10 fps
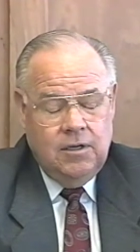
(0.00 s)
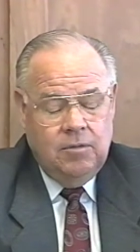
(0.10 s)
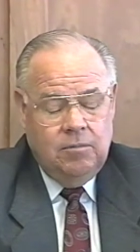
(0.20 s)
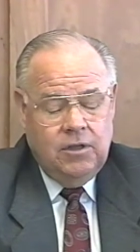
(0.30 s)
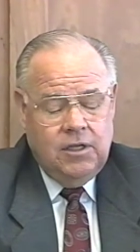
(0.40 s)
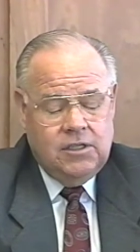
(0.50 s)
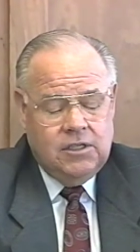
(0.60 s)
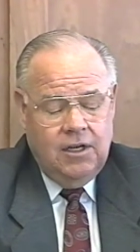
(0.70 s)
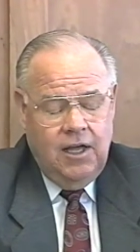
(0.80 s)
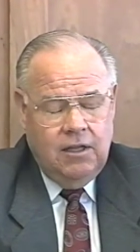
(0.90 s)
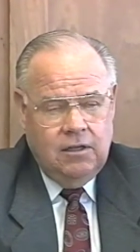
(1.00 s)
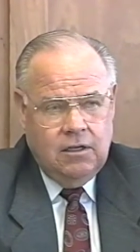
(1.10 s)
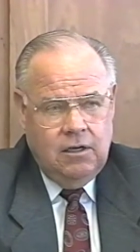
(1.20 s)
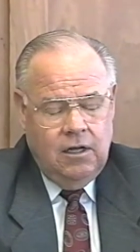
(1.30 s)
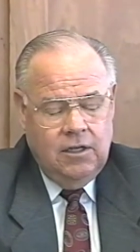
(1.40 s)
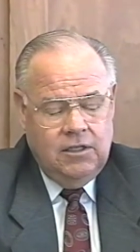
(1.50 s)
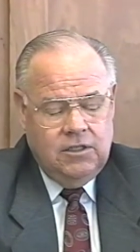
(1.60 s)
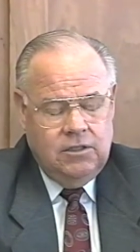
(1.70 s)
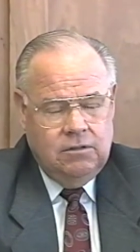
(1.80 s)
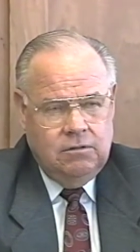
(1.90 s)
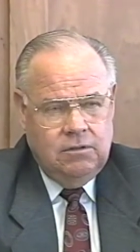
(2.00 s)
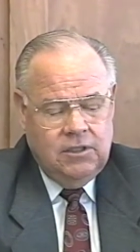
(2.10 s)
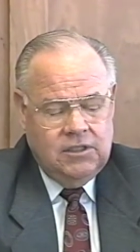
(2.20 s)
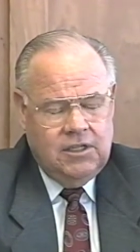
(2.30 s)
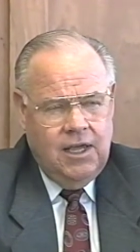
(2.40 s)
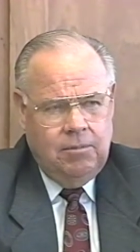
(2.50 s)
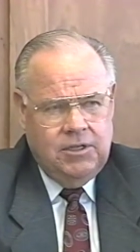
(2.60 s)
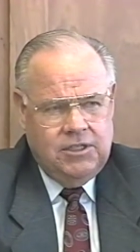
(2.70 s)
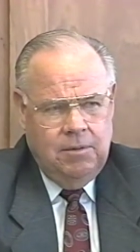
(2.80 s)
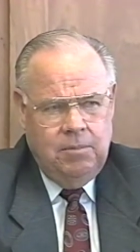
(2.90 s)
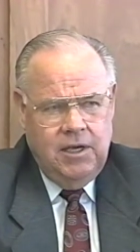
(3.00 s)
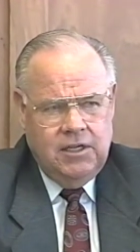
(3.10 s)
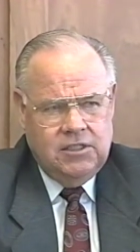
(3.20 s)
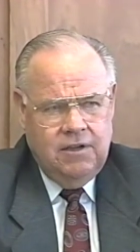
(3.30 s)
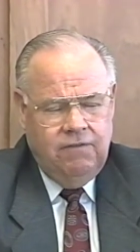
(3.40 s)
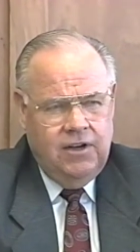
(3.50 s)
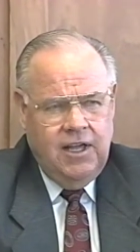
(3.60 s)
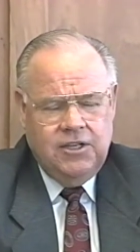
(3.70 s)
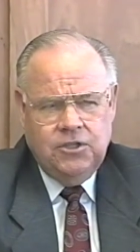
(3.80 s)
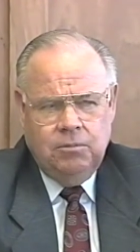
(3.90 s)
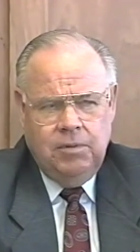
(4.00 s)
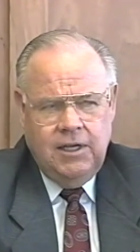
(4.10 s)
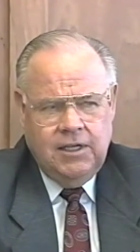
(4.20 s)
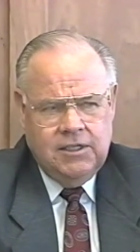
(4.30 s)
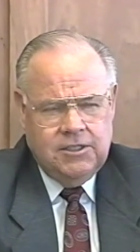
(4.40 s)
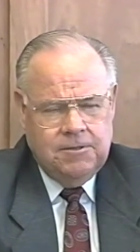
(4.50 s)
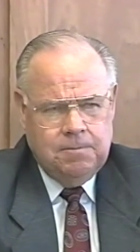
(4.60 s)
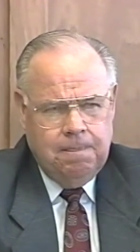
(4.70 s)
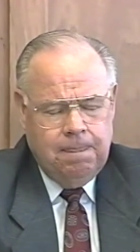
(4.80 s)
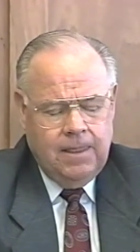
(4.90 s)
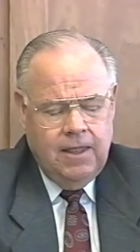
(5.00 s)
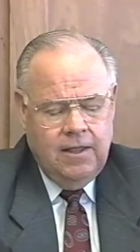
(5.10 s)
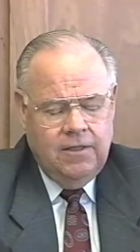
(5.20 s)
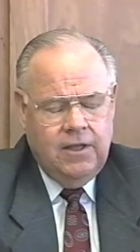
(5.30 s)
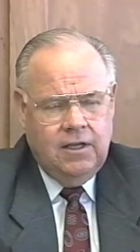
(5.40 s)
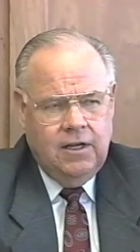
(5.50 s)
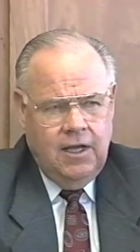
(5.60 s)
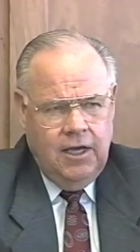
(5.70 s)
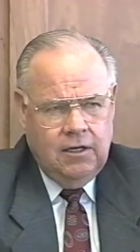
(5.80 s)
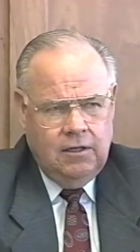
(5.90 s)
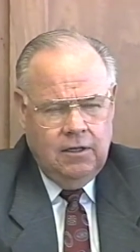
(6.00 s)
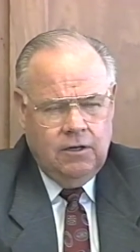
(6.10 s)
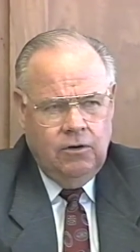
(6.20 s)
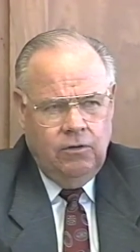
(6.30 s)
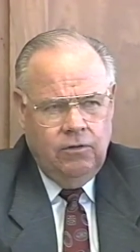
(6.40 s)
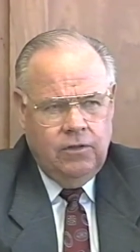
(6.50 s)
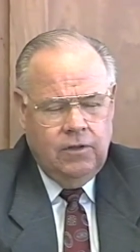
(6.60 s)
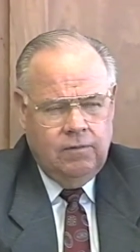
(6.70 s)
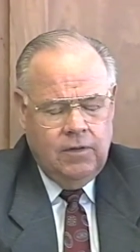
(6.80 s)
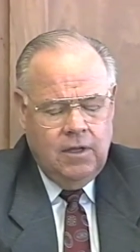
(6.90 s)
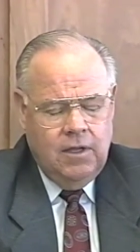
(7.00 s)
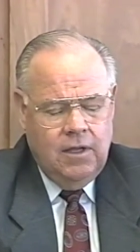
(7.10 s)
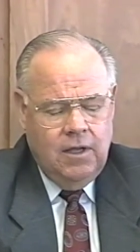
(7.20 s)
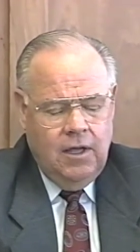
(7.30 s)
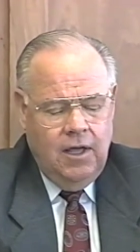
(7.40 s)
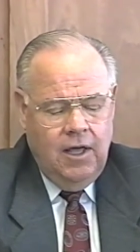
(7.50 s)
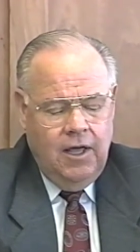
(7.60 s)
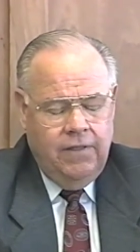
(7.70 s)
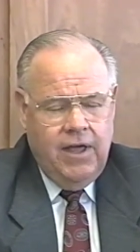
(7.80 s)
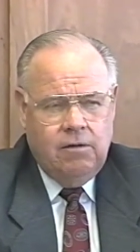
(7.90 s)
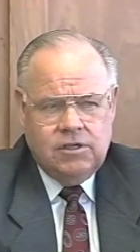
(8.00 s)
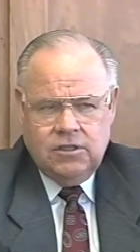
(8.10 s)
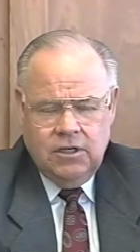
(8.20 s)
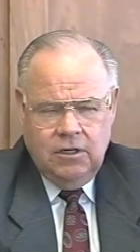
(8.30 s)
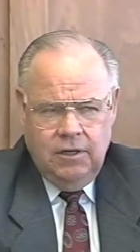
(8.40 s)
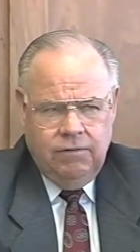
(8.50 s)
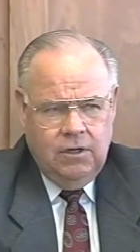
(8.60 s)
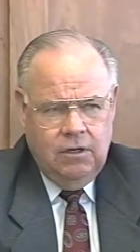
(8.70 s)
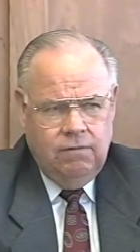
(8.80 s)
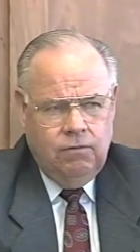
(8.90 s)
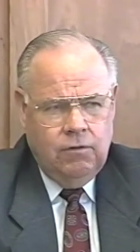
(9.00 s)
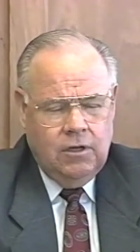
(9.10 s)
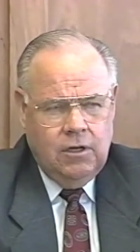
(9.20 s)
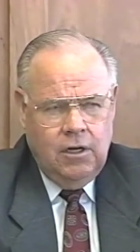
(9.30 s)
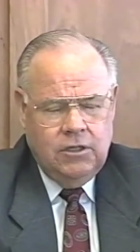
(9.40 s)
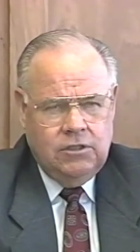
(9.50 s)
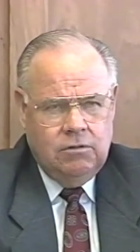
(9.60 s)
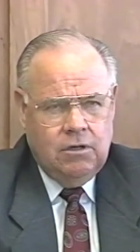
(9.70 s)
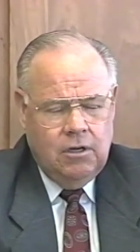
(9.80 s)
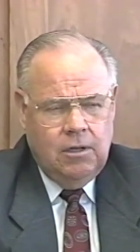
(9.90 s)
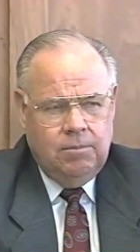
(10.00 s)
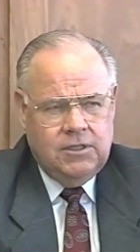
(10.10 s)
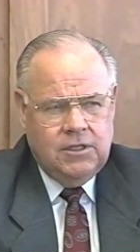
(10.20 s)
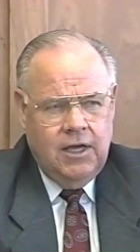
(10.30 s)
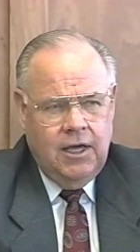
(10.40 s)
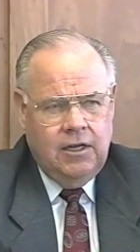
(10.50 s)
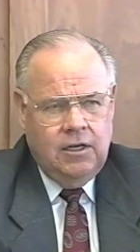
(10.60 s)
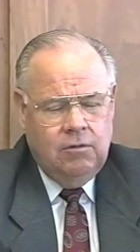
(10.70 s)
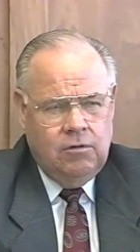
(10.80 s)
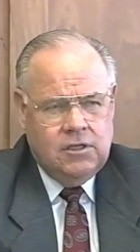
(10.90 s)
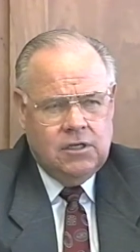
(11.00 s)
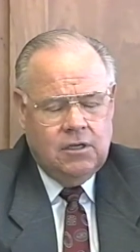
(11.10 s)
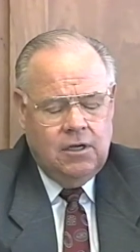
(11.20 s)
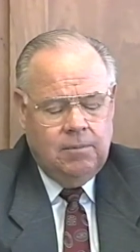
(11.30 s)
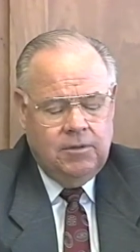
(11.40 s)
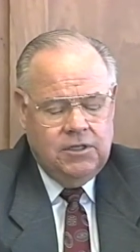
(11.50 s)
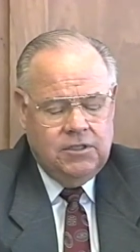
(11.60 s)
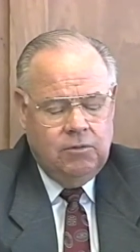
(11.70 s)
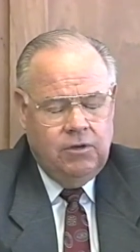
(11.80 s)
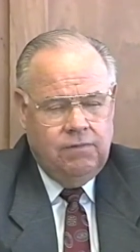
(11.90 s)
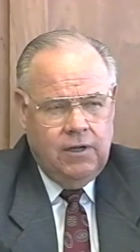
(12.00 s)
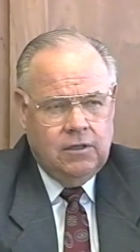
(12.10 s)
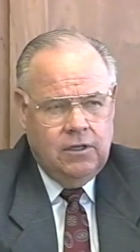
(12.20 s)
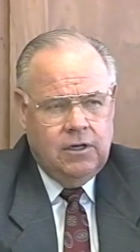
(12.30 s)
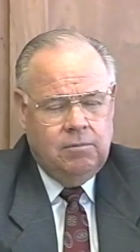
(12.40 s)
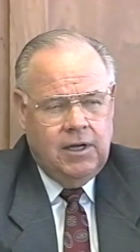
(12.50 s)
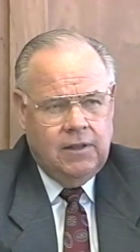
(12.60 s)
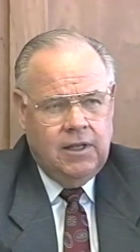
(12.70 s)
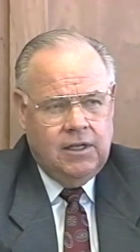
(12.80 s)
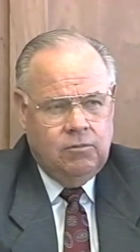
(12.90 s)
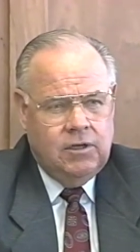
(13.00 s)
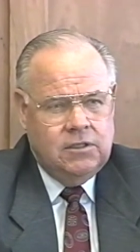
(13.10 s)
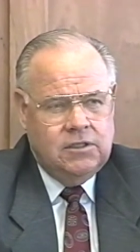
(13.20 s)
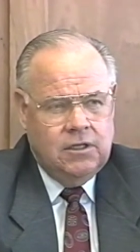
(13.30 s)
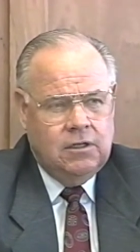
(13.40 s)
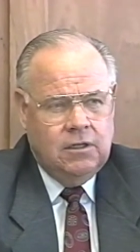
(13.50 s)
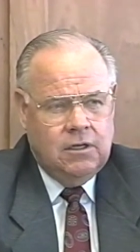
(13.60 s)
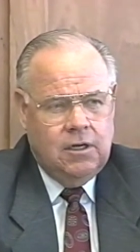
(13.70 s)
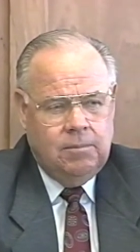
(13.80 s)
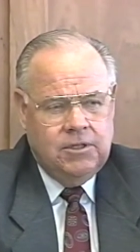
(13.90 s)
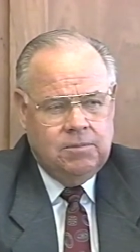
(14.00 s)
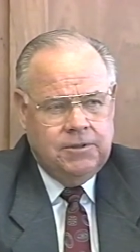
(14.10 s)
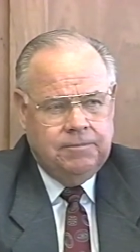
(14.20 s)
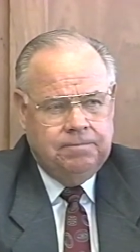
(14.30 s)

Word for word: But this allowed the college to establish a base, a financial base, that could handle the growth. And that was significant for the college to accomplish that, and it was accomplished, and we felt good about that one single accomplishment.